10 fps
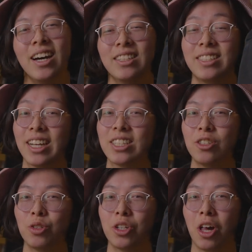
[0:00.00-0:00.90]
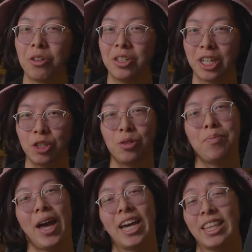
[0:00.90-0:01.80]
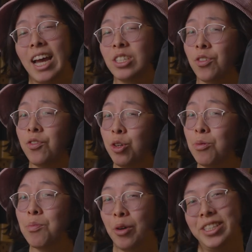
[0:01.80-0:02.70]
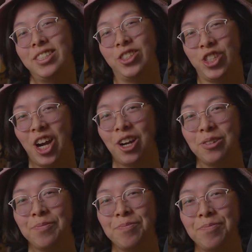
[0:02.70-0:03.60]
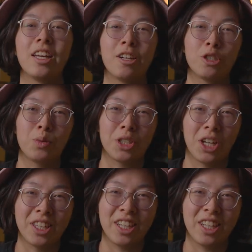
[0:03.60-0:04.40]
a $600 luxury bag that has a few points to share. Here's what's on